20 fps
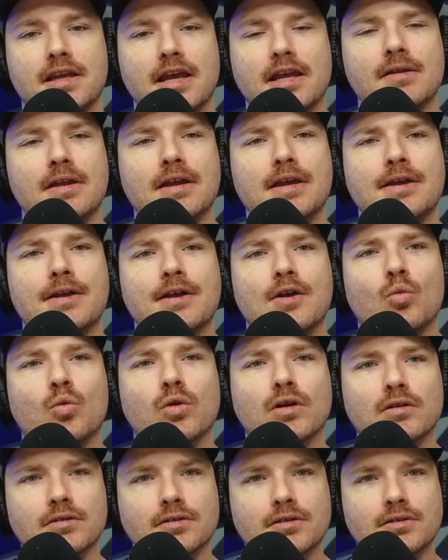And
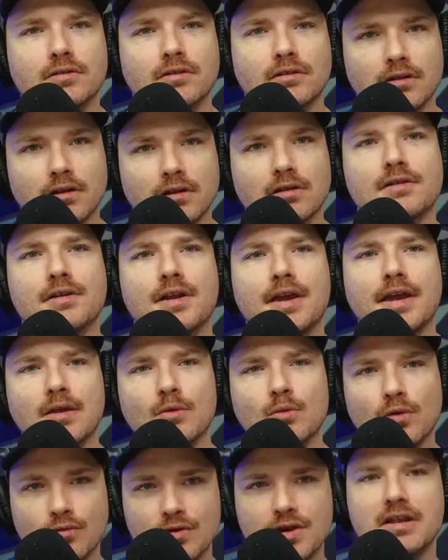we're learning
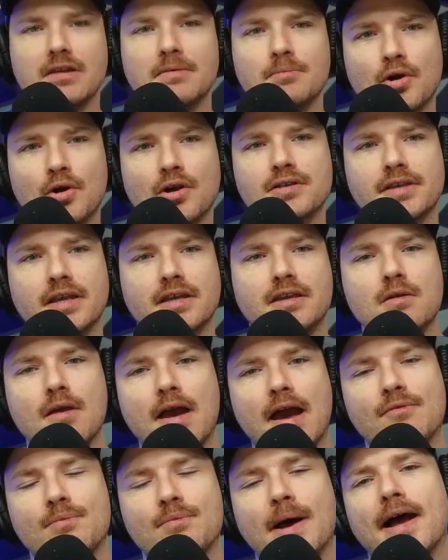and we're reading books like you
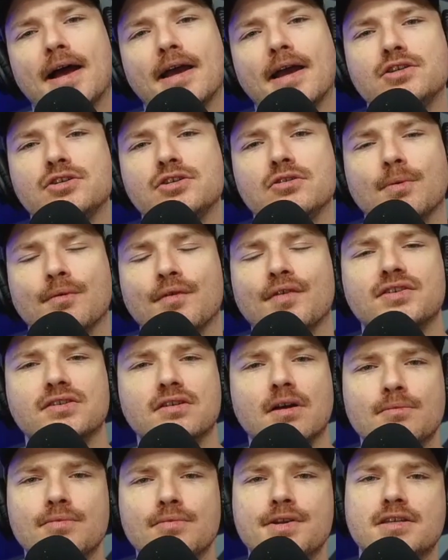have behind you. For
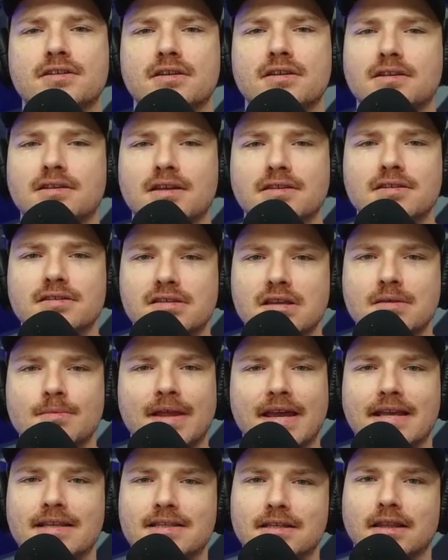some reason, it doesn't seem
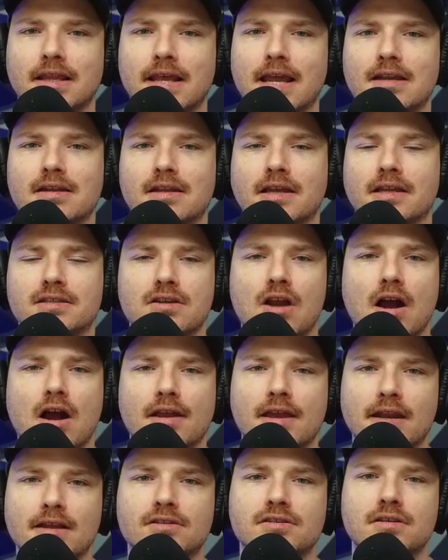like it's landing. It's not
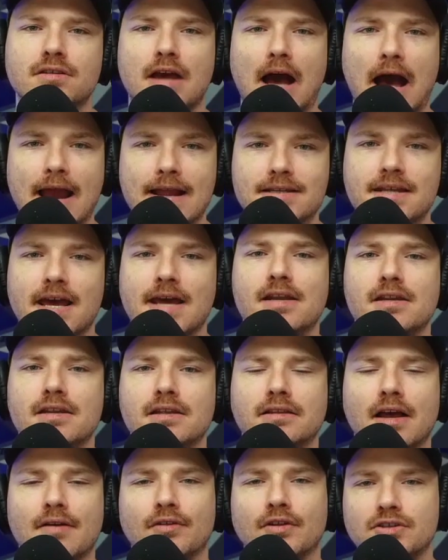getting to the identity
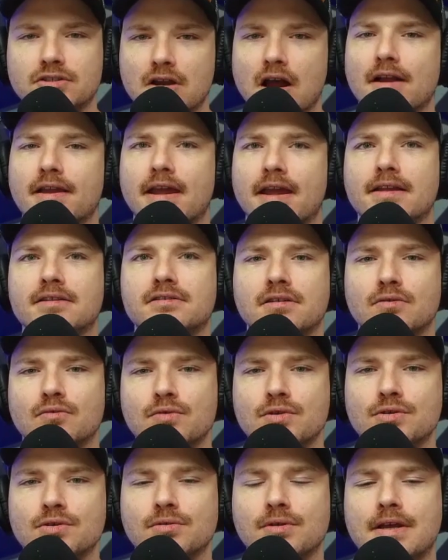level, it's not getting to the
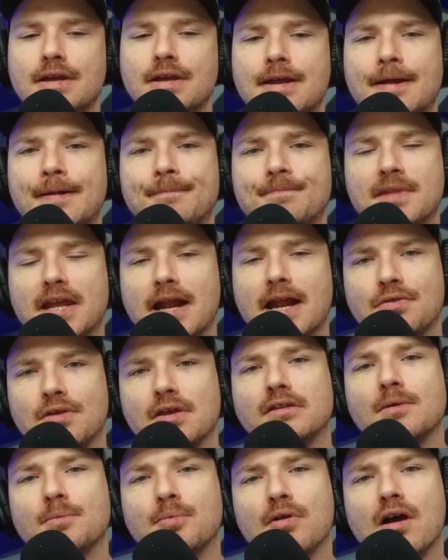root. And I
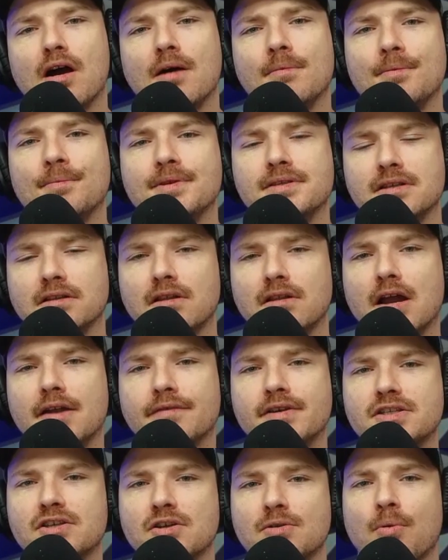think the problem is a lot of
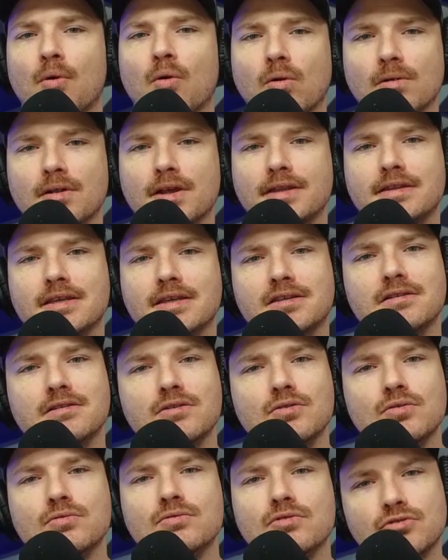us are pouring this
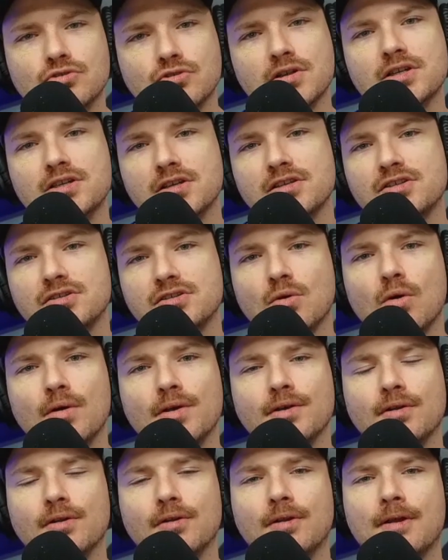new nutritious
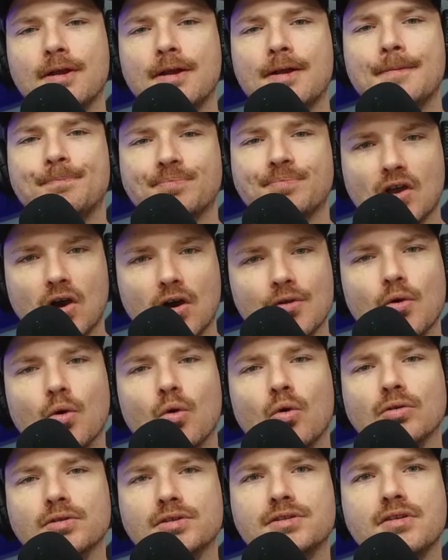soil on
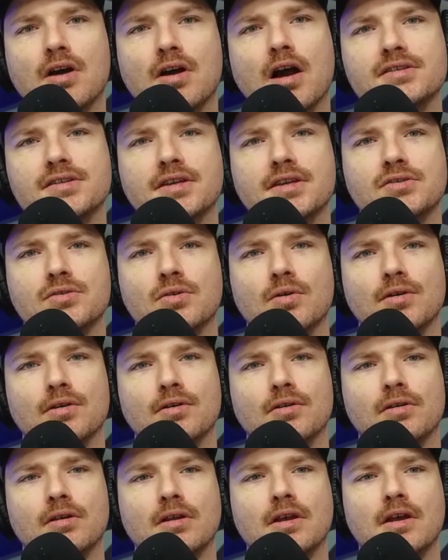old toxic
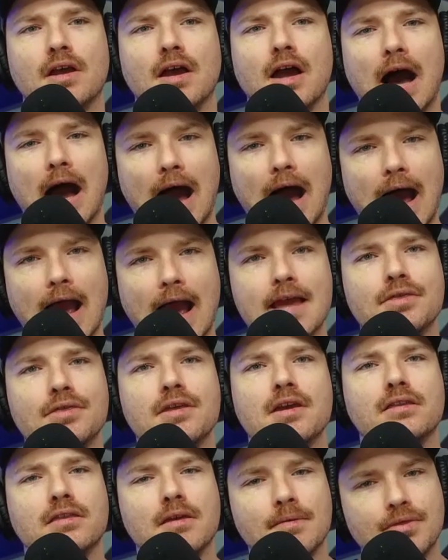soil. I
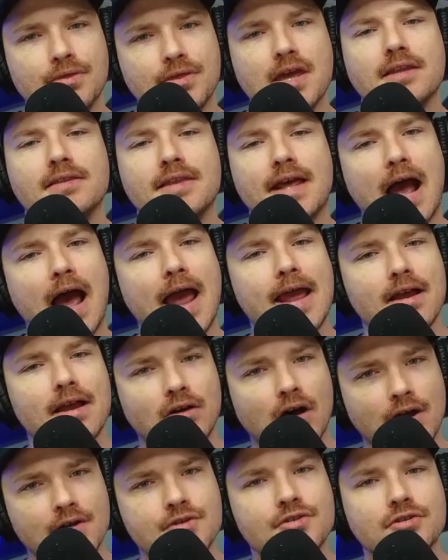think the thing that I
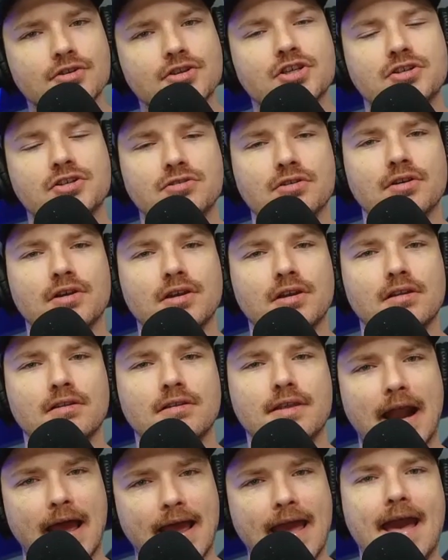understood
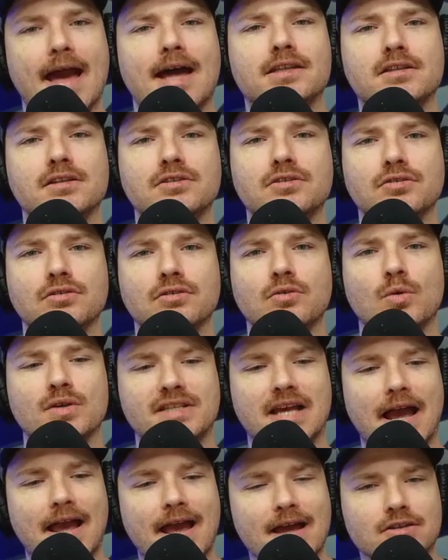that I had to do was
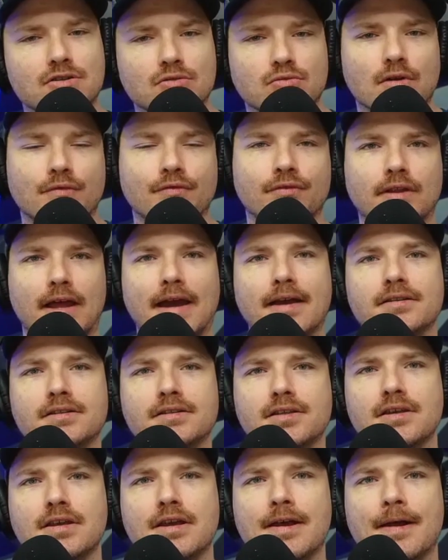I had to
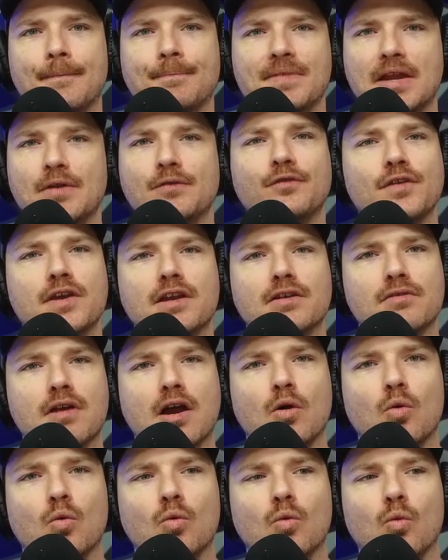reflect and figure
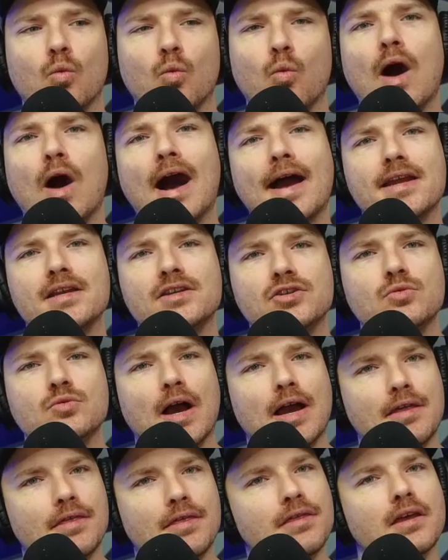out why do
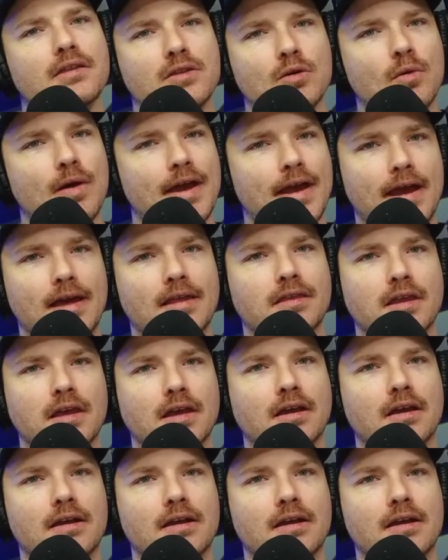I think the way I think?